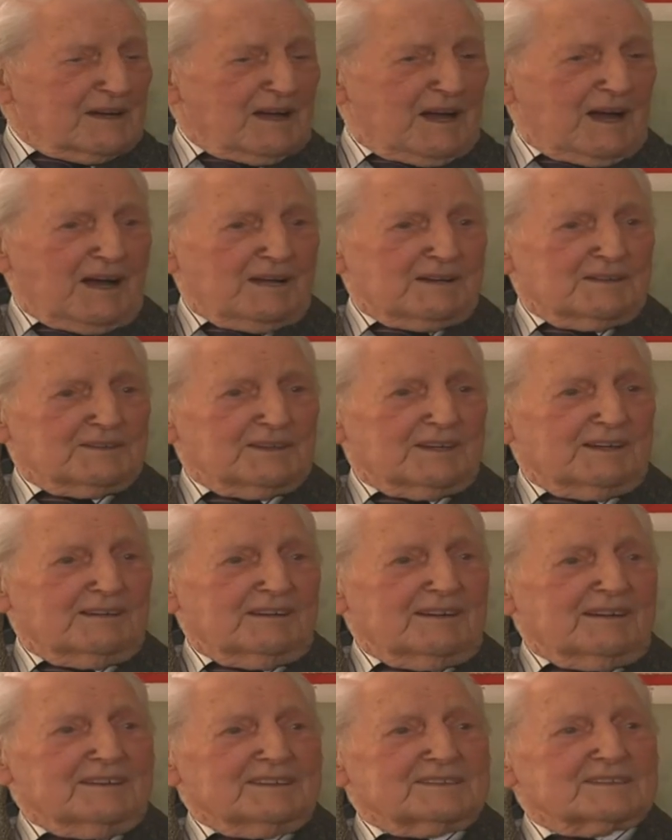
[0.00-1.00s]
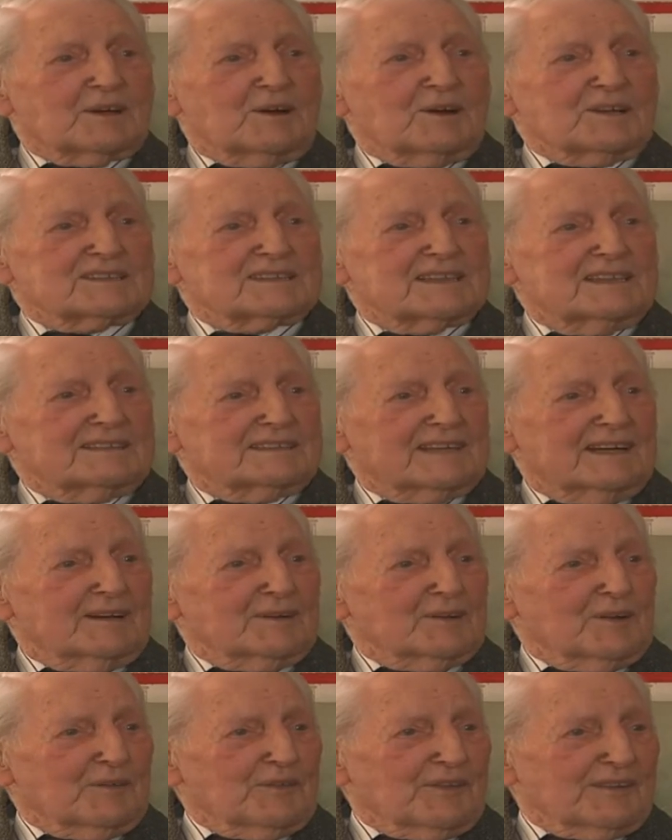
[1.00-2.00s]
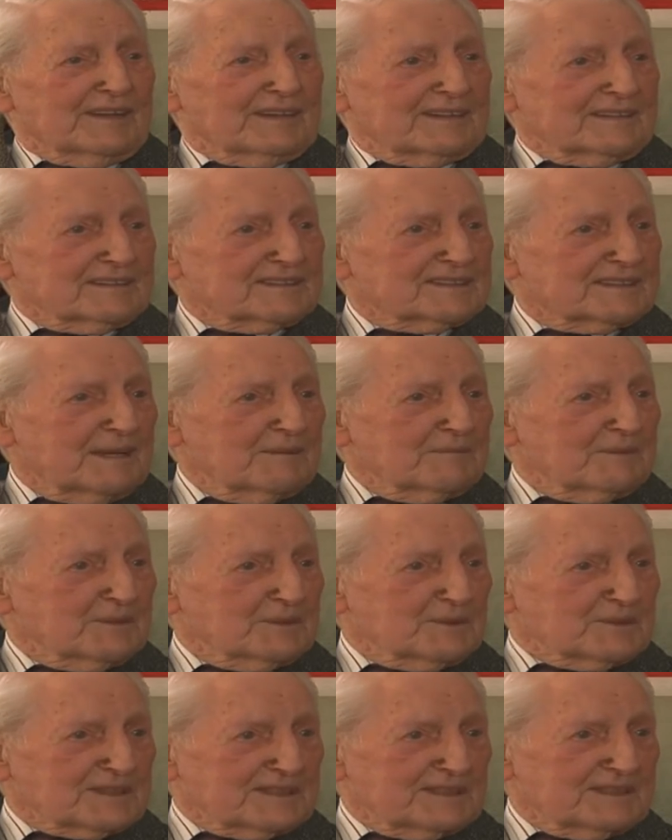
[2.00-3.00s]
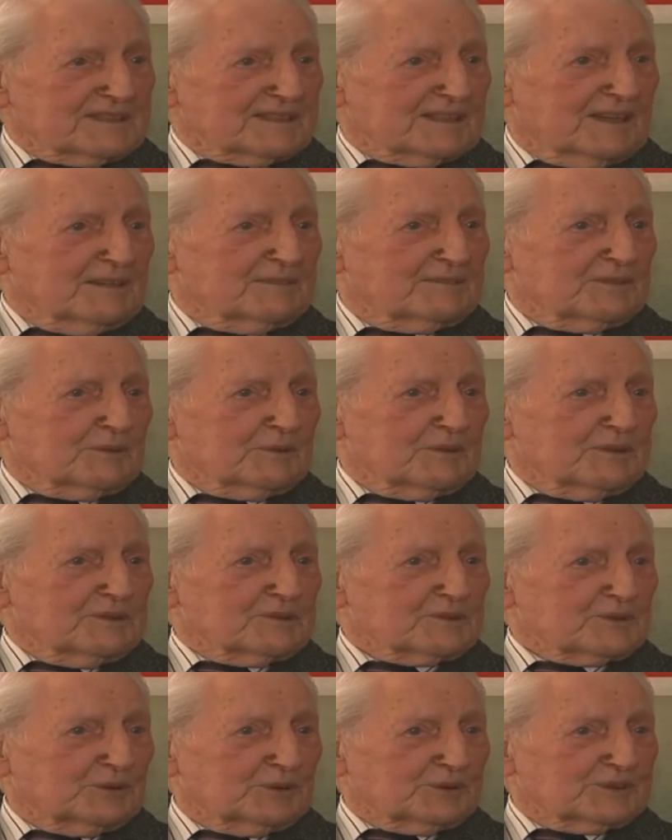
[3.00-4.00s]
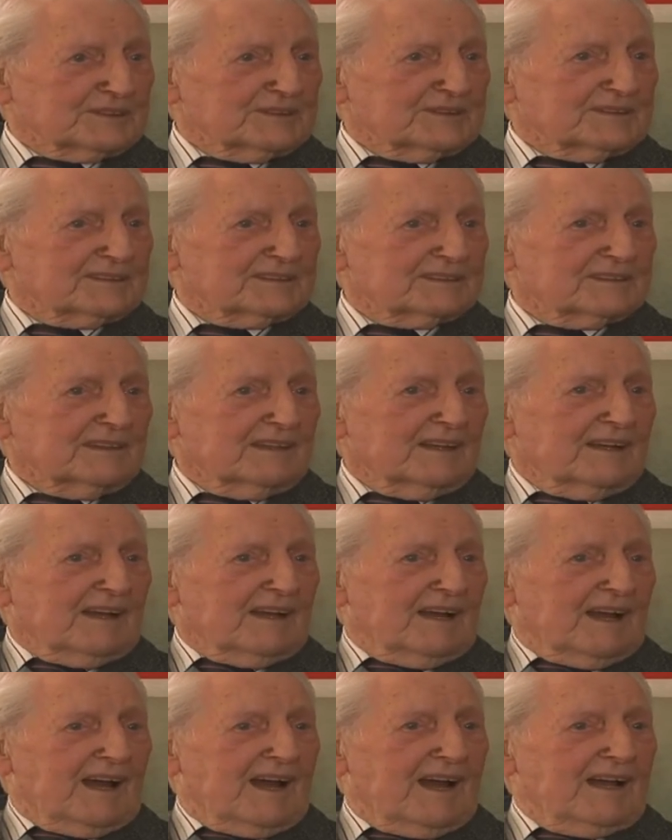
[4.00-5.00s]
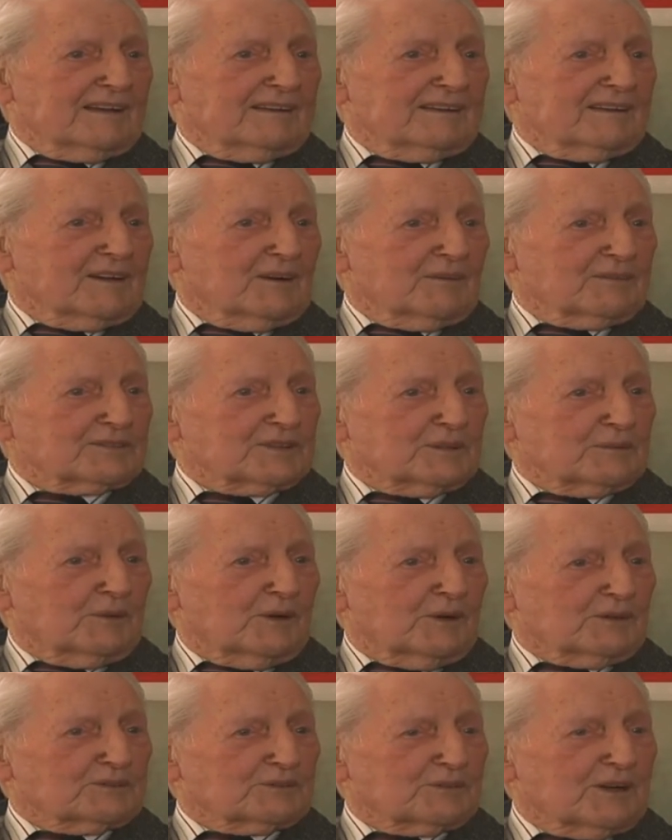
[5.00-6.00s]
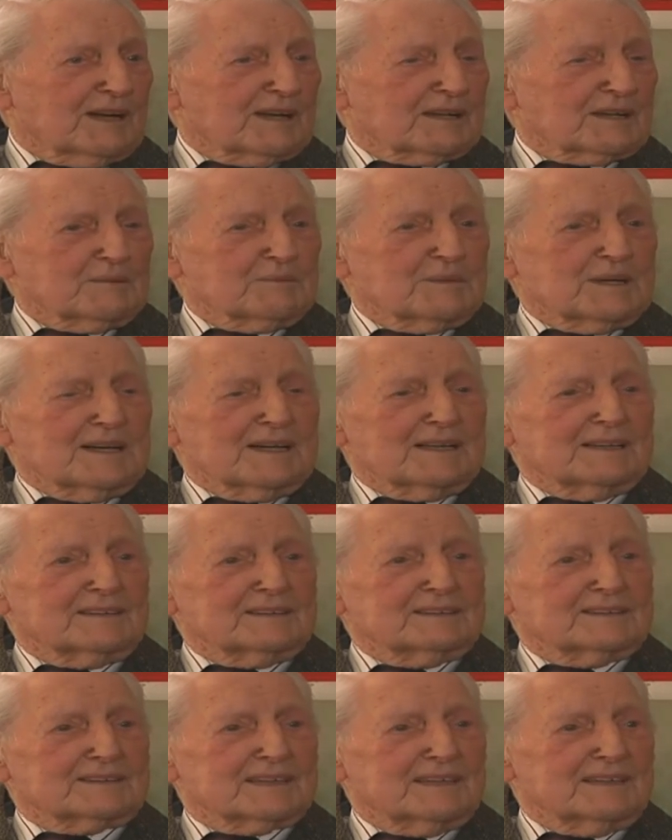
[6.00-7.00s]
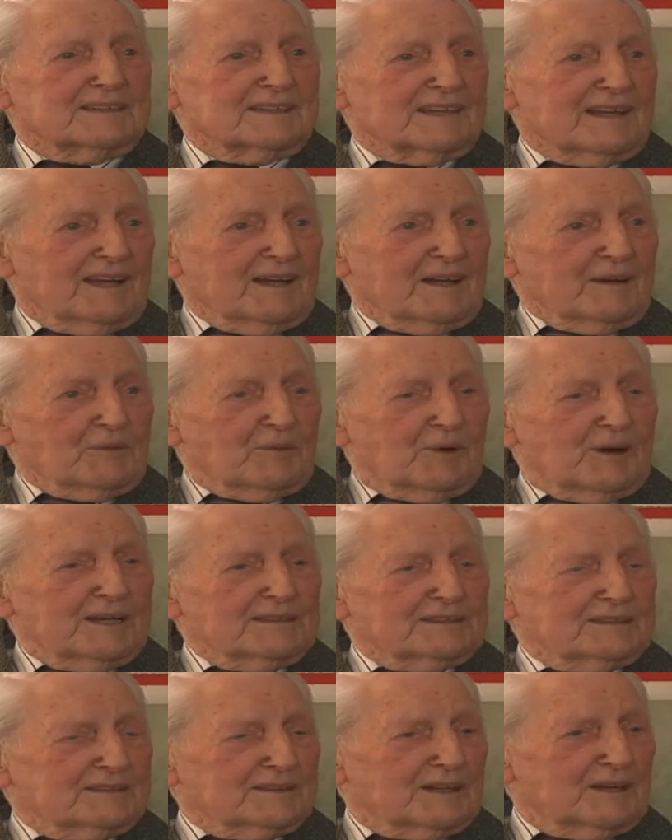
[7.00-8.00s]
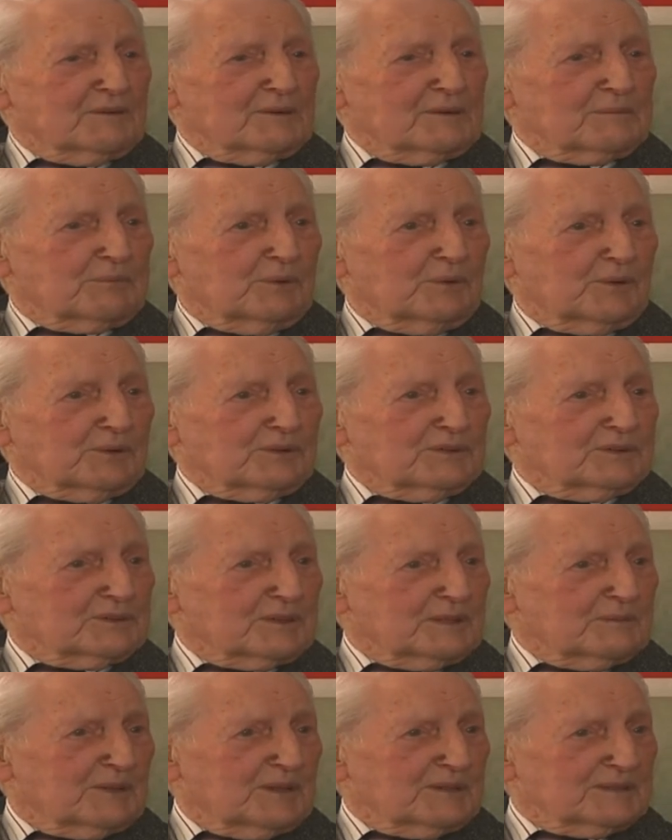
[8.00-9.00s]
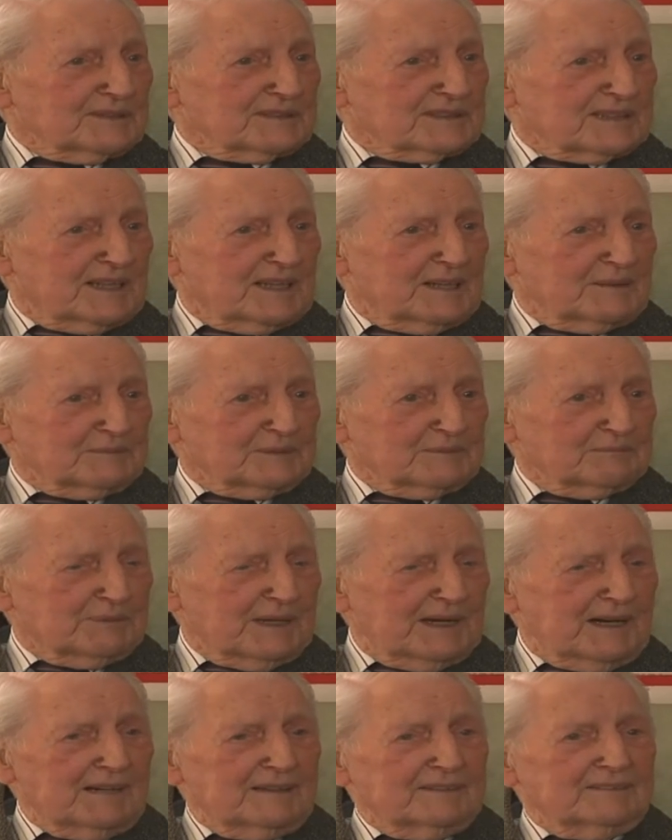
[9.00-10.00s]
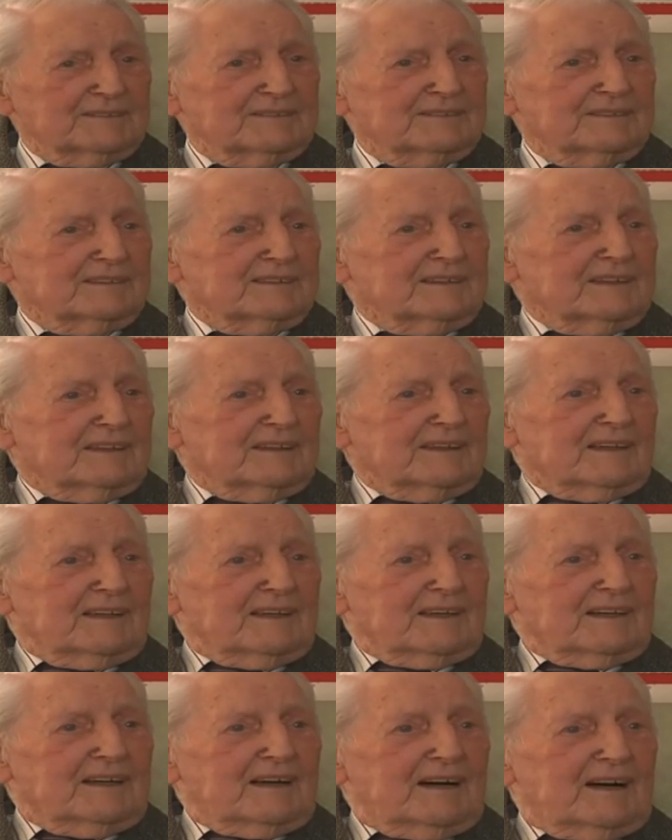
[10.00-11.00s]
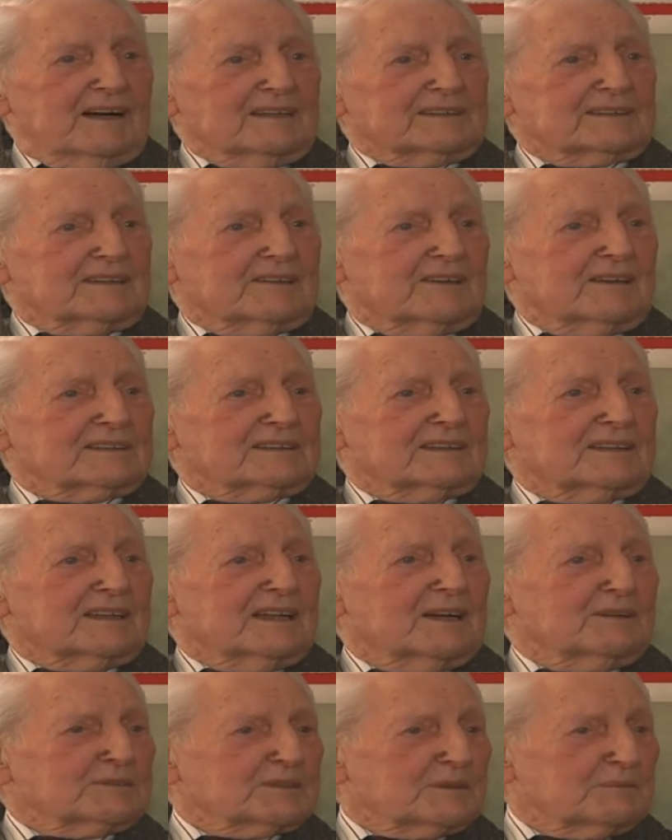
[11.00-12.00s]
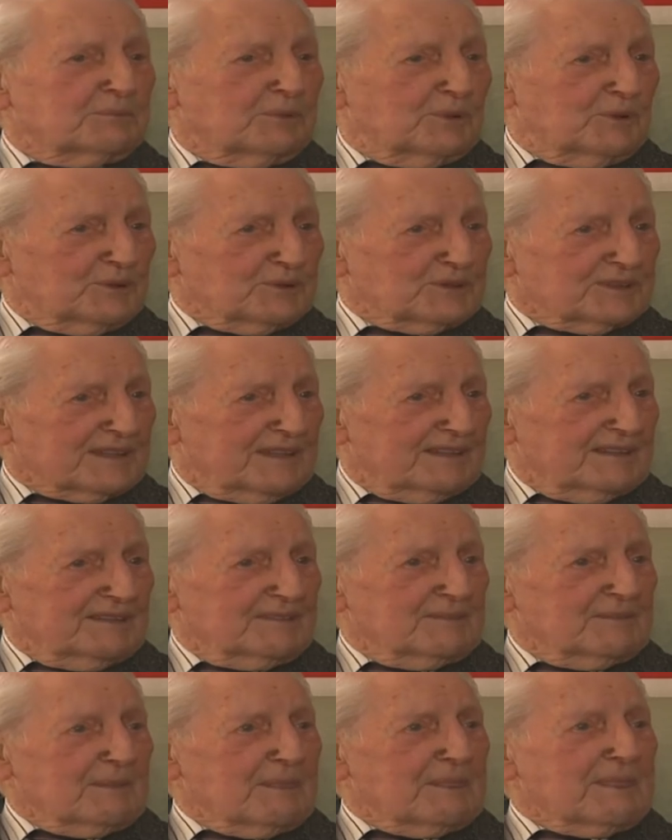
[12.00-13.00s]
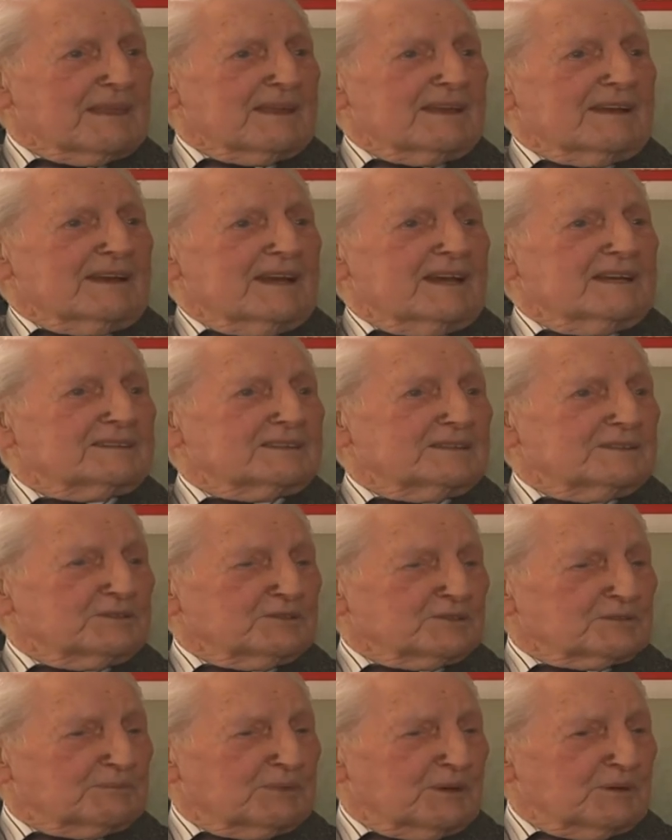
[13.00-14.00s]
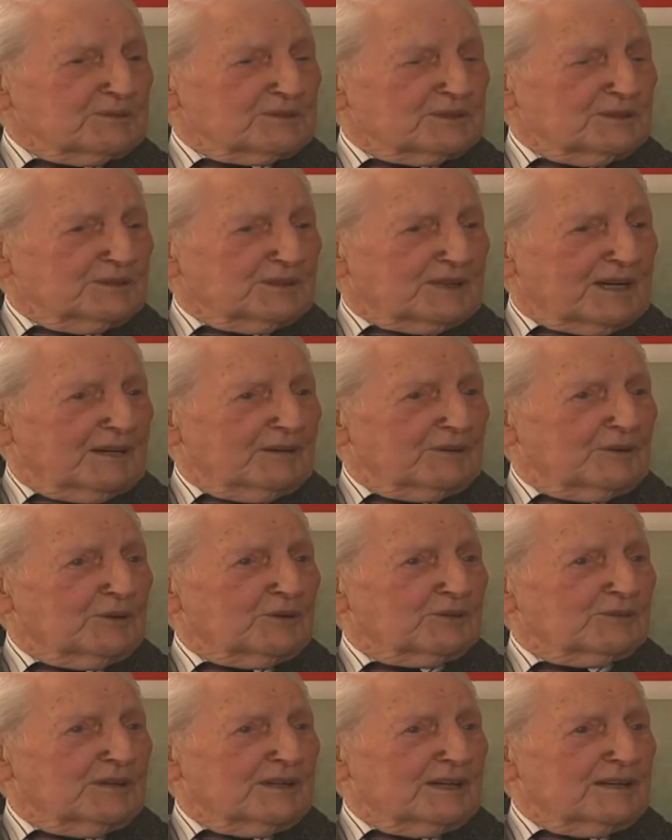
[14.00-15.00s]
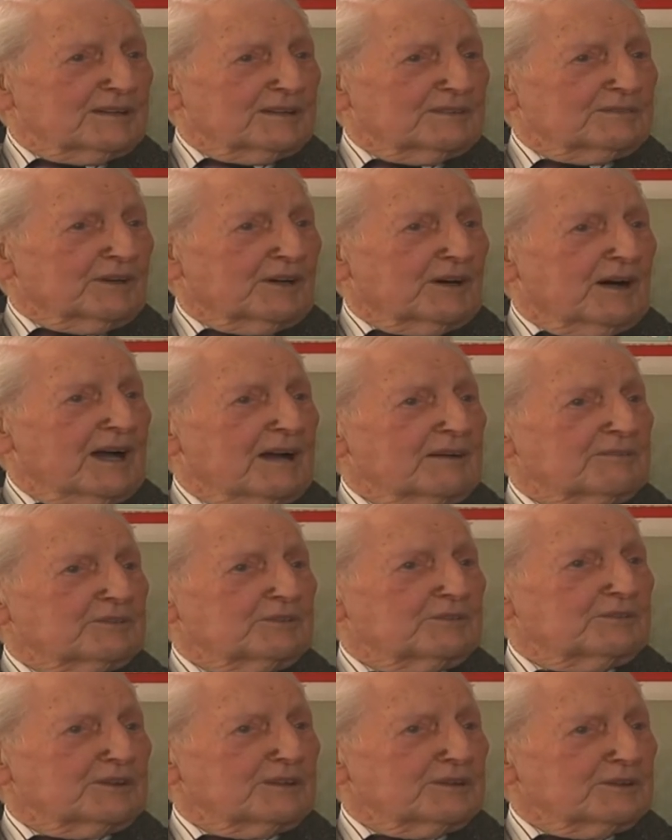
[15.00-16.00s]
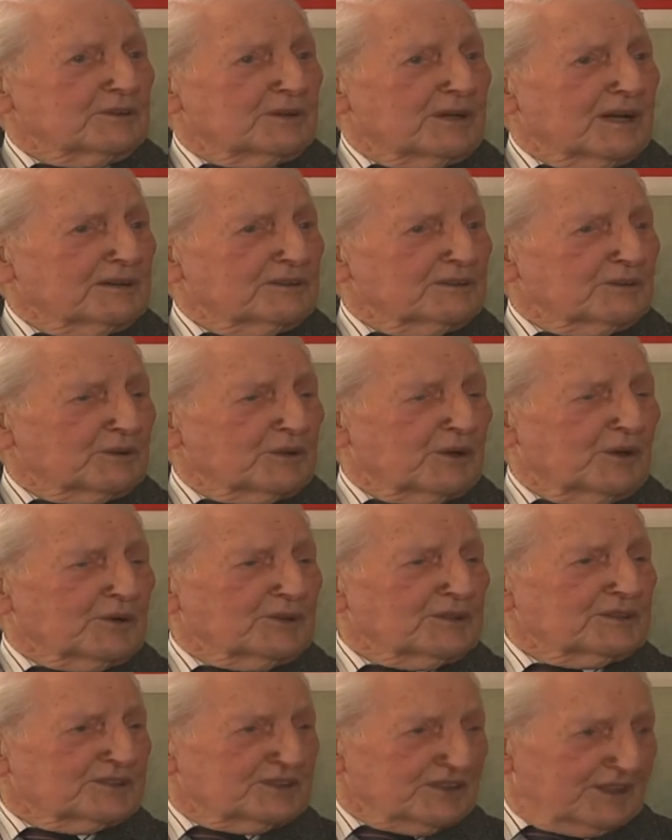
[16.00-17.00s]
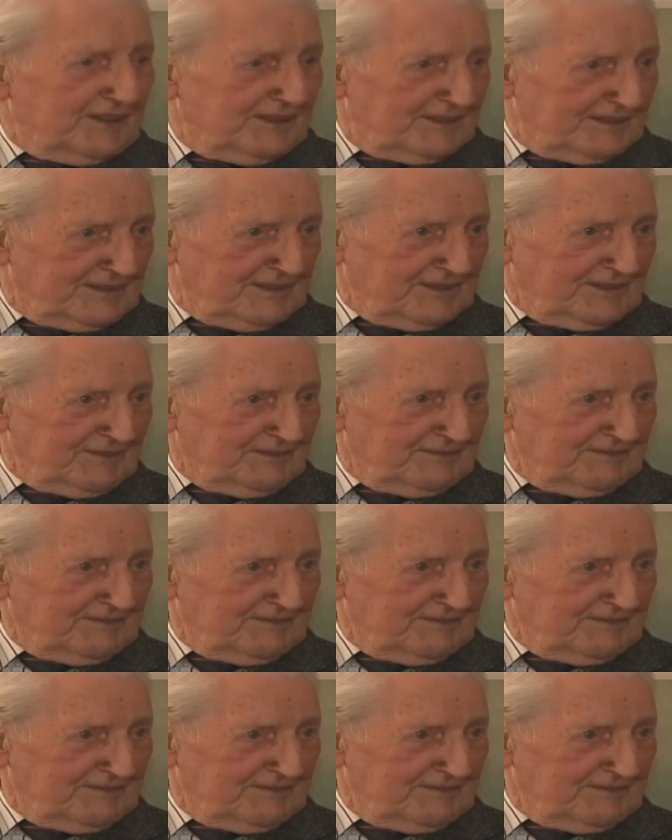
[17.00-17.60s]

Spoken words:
And so I sat down on the little step that was inside for we shorties, and the officer of watch rang the bell and said, "Why didn't I report the ship on the starboard bow?" I said, "I was looking up to port, sir." He said, "You're supposed to look out all round. If I have to ring you again, you'll go on a charge."